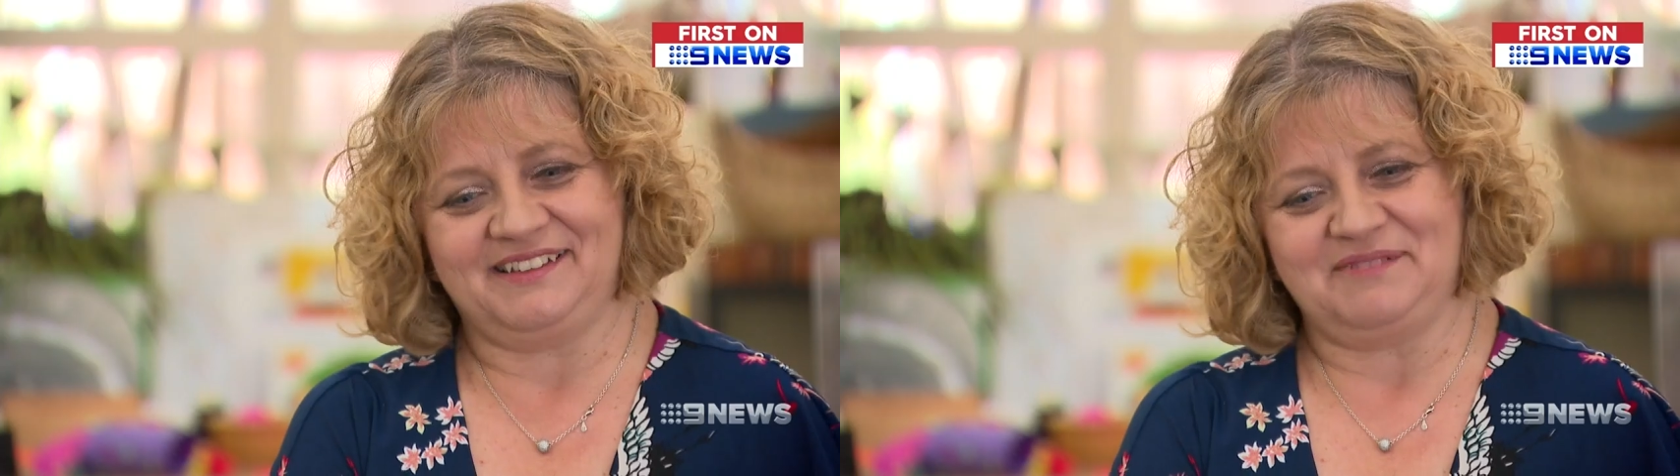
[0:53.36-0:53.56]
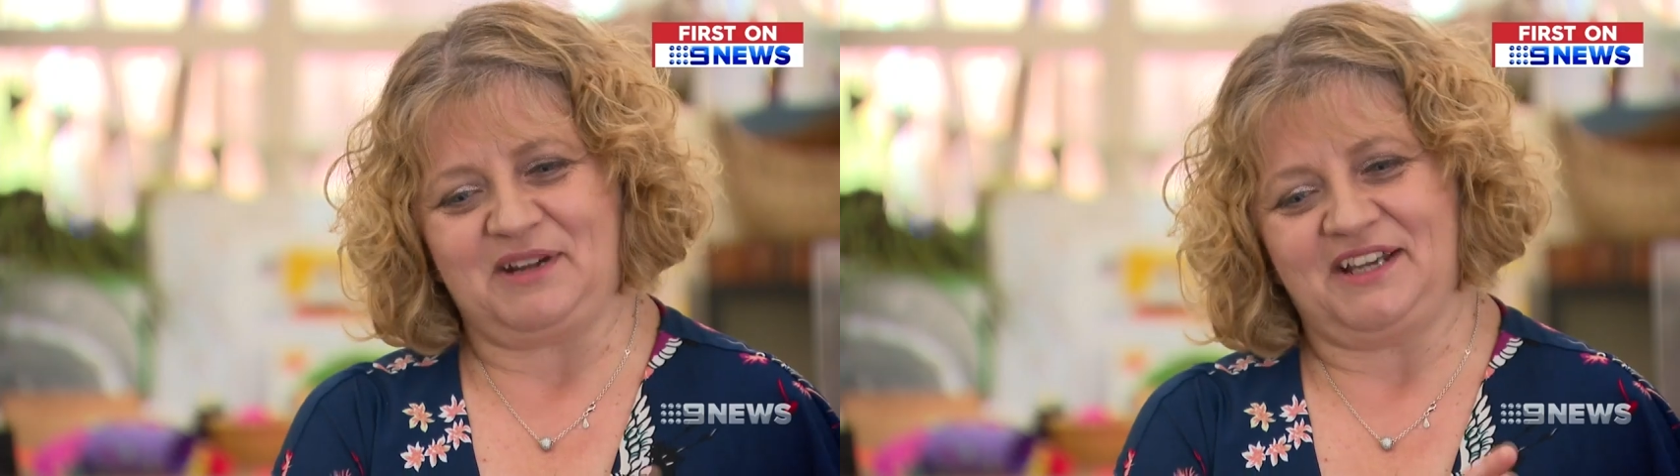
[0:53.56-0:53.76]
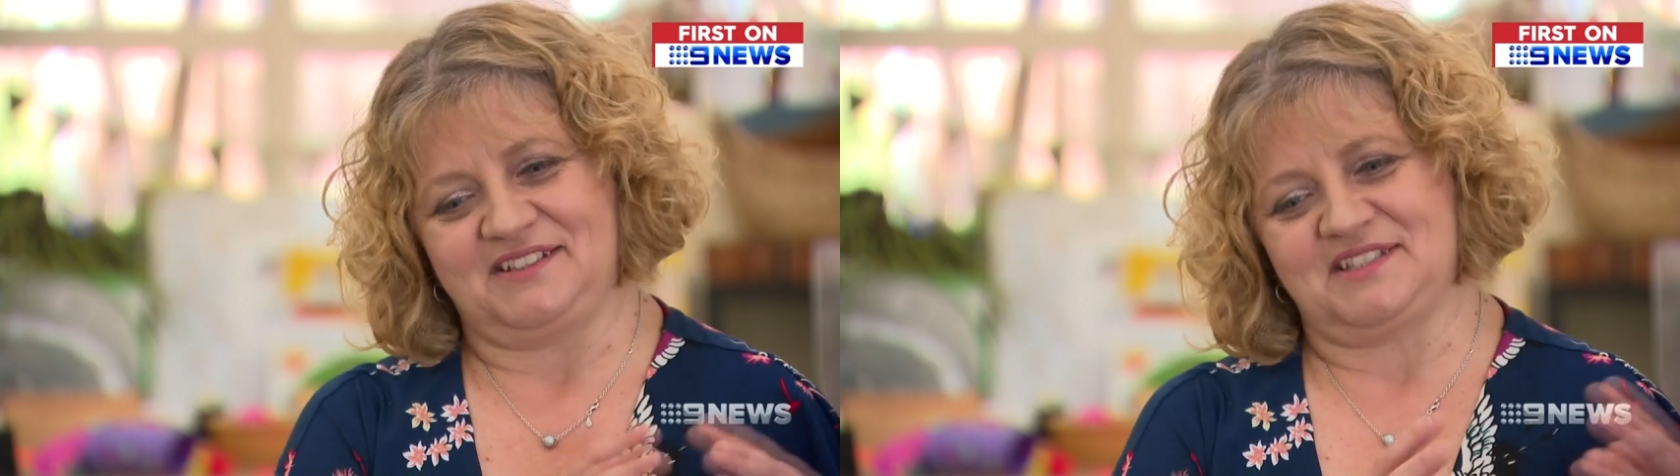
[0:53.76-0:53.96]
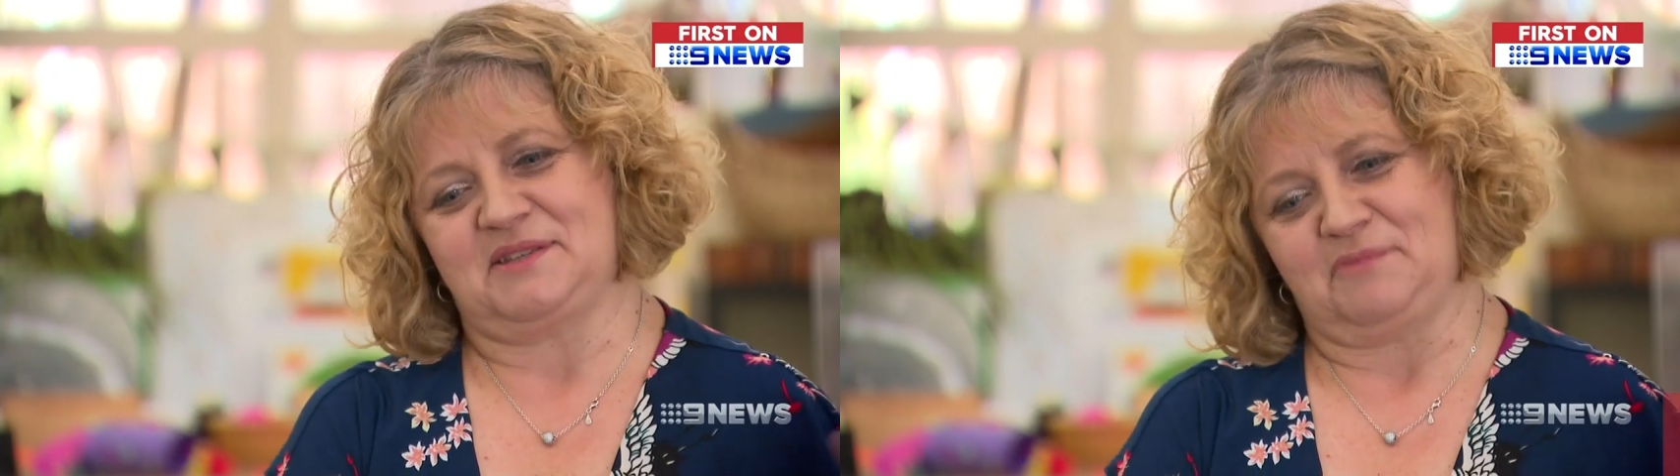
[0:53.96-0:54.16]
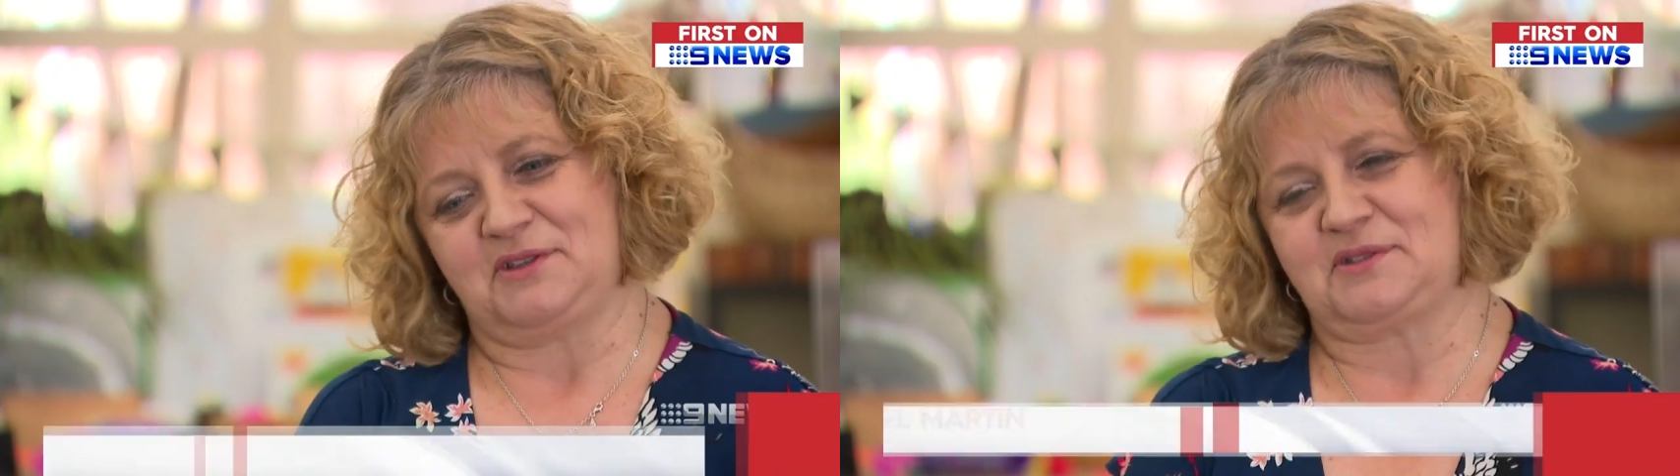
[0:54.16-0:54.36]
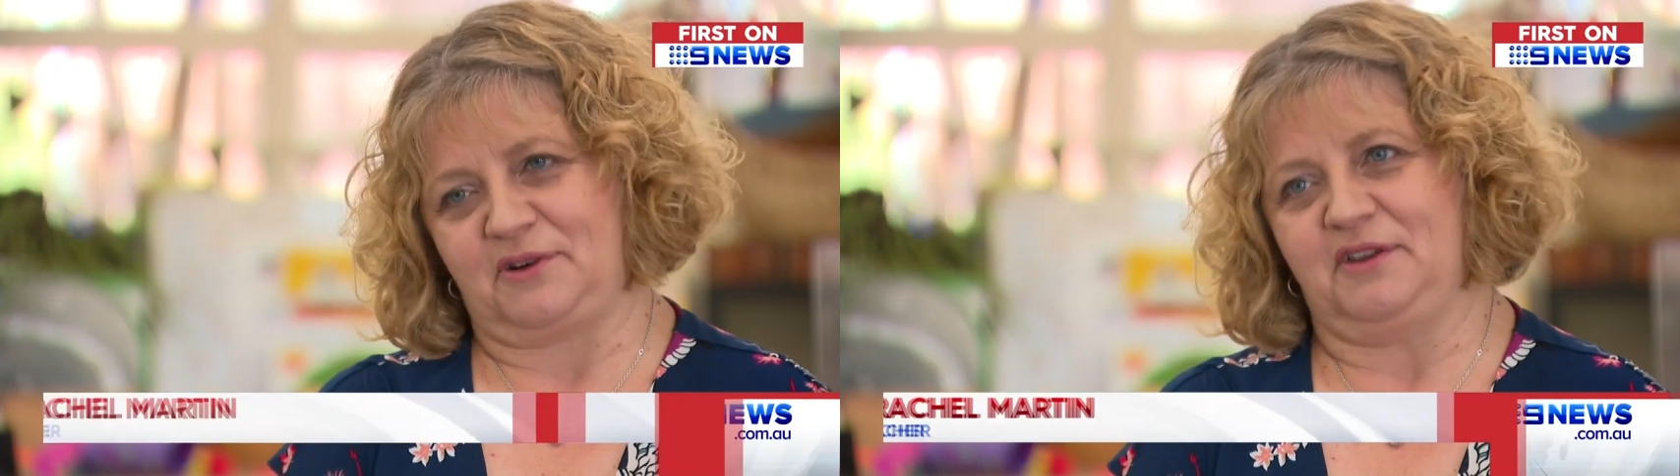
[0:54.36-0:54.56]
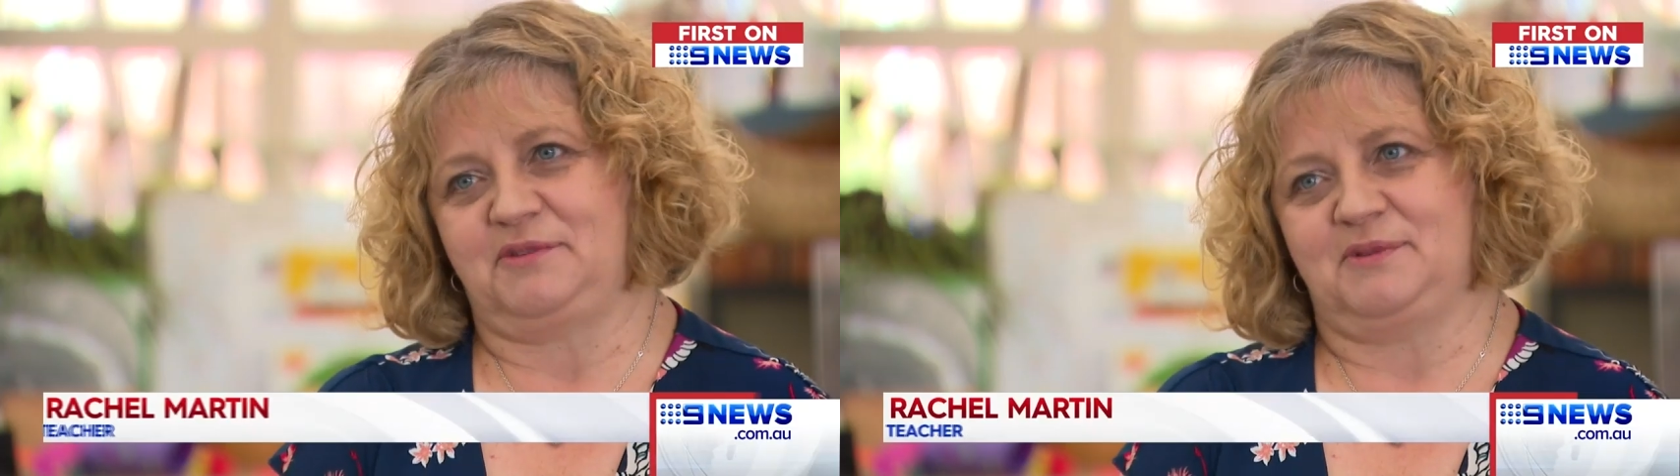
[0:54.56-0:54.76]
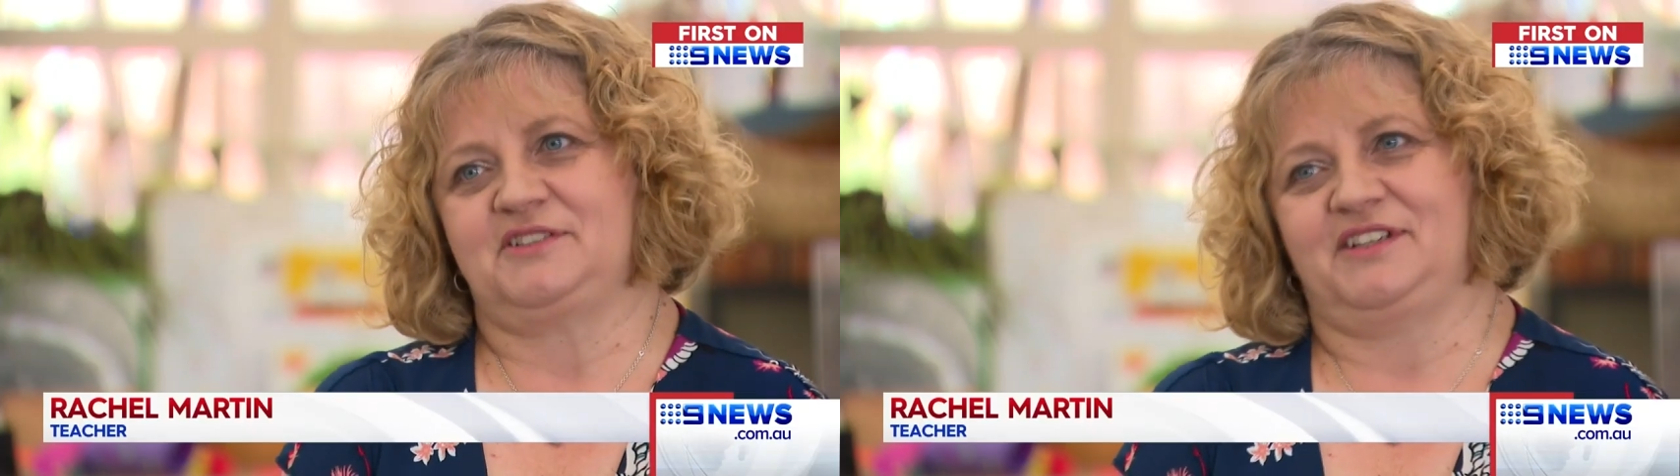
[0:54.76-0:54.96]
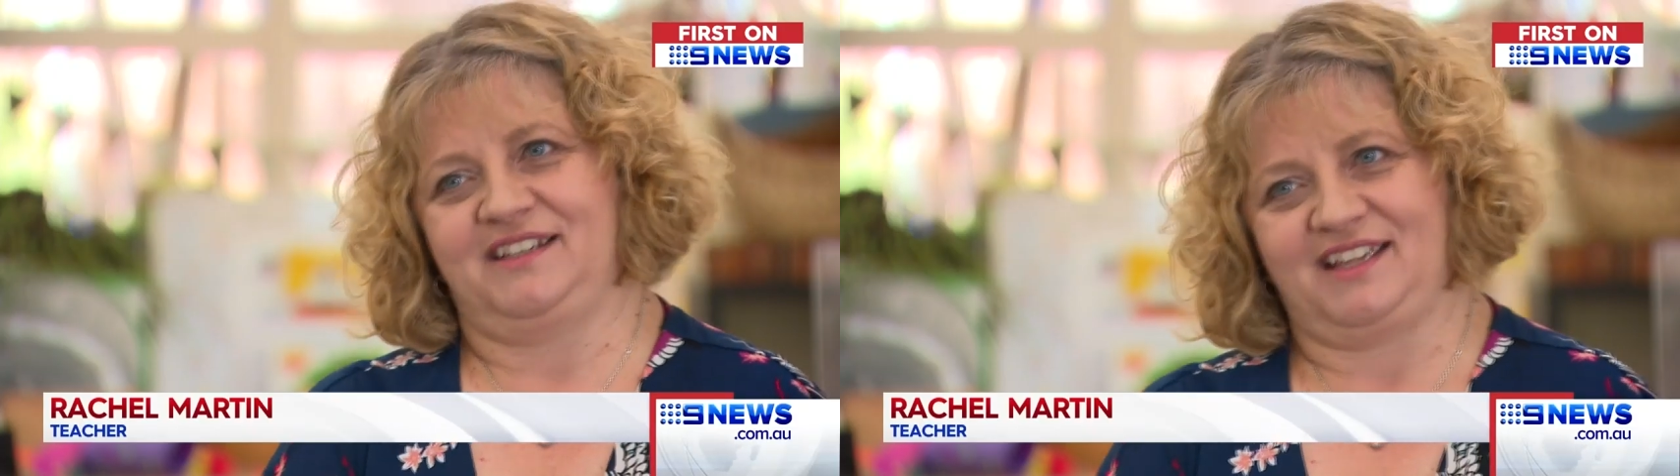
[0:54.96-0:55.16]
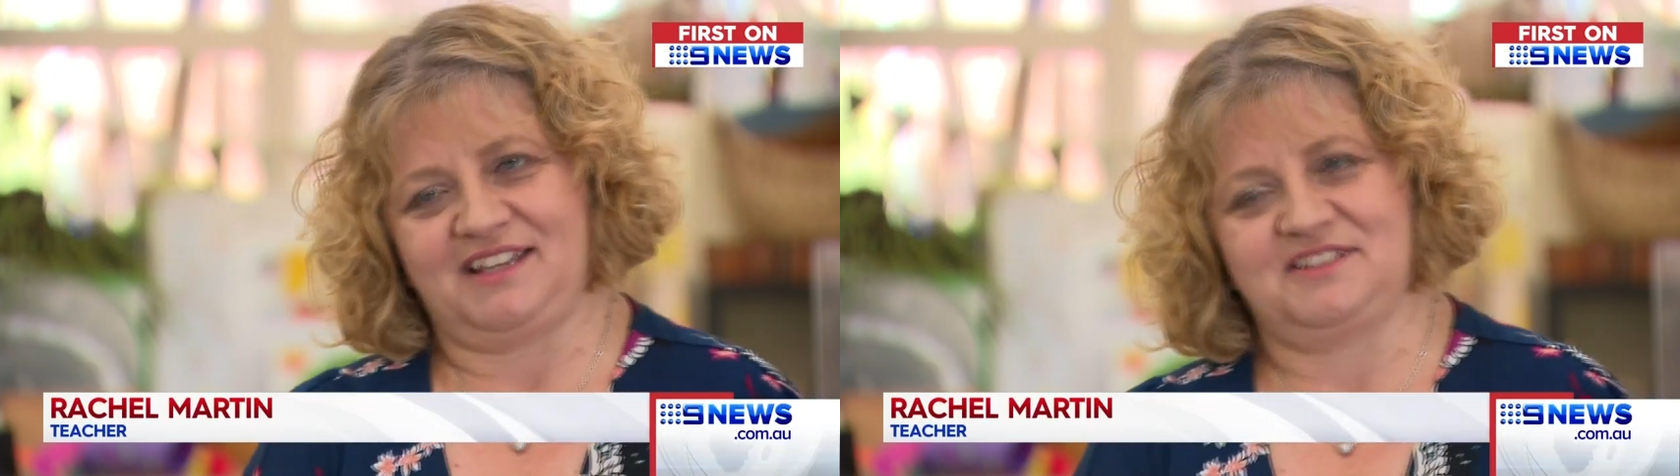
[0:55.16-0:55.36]
The brain does the most growth
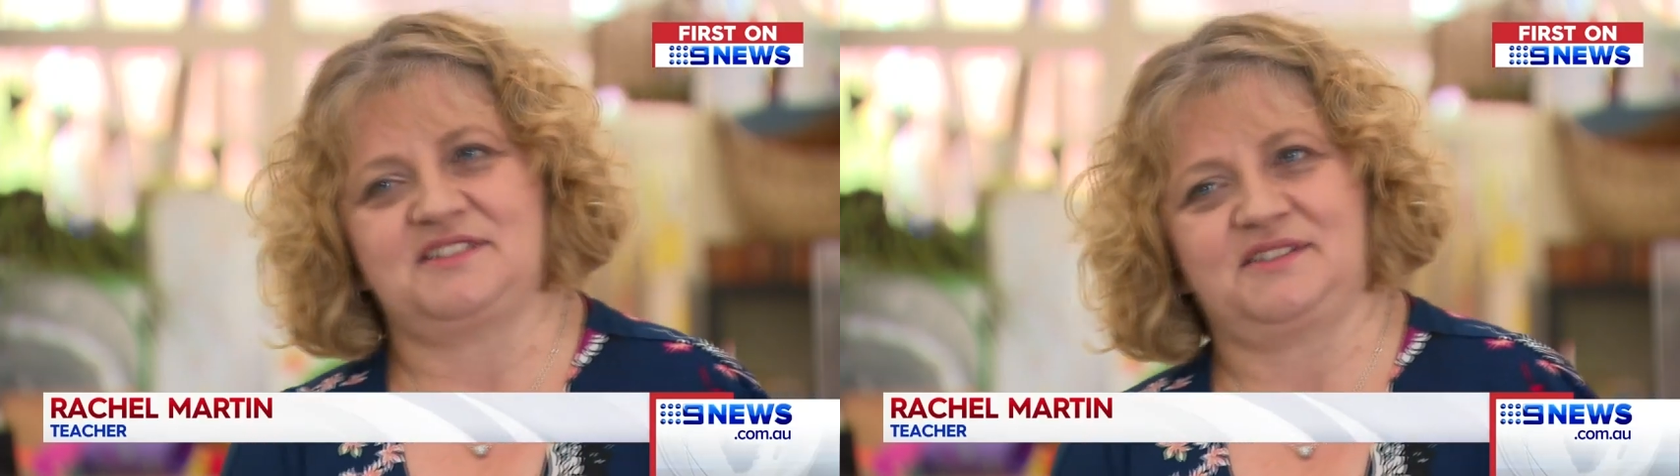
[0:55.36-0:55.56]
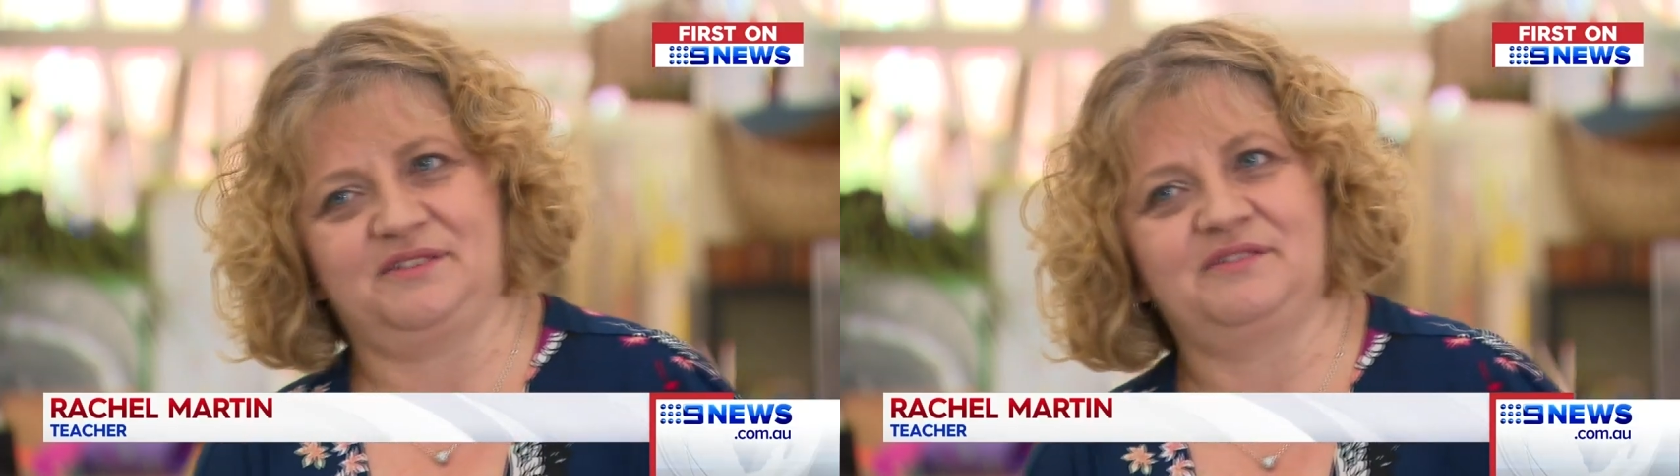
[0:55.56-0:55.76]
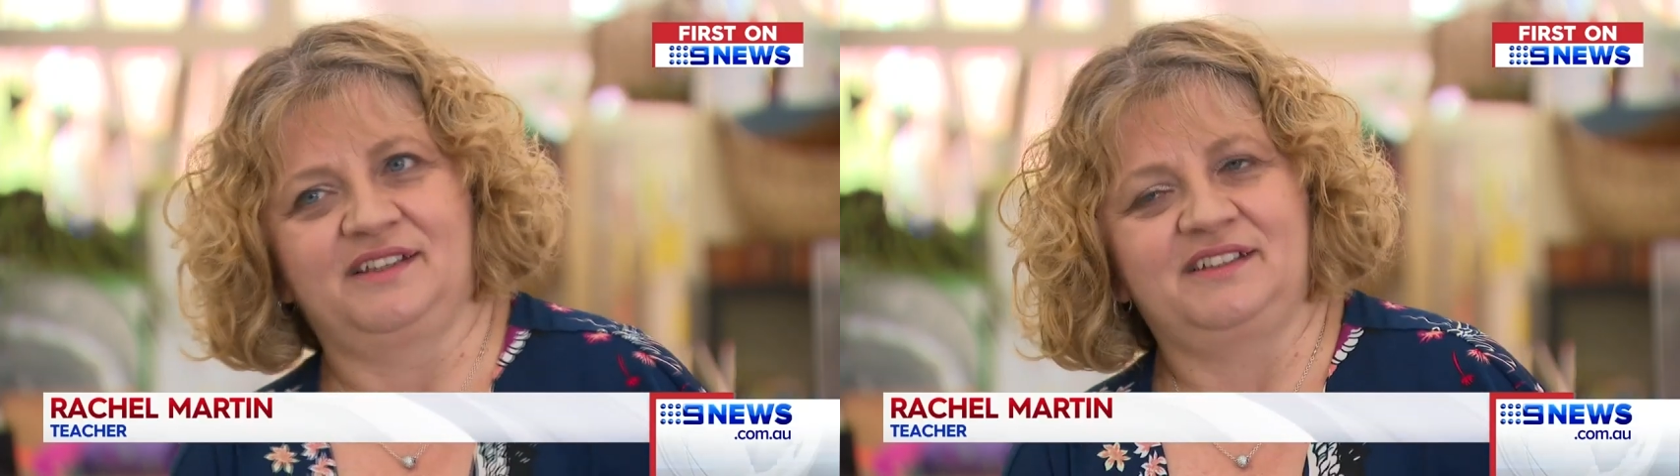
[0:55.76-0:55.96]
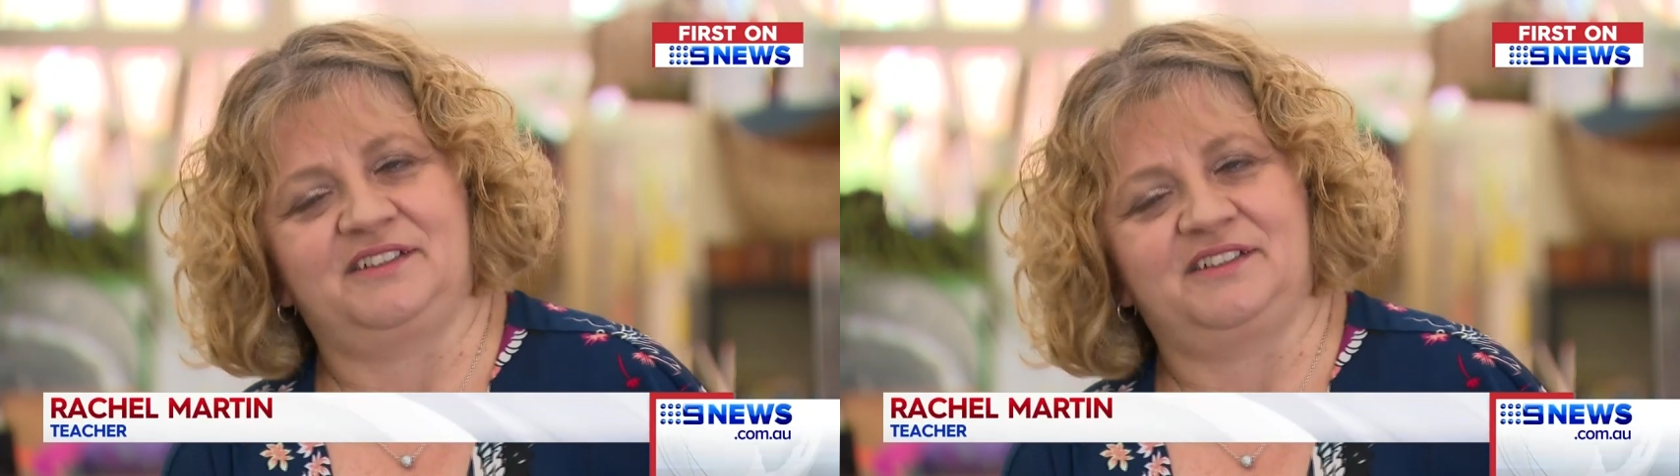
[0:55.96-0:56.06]
between the ages of,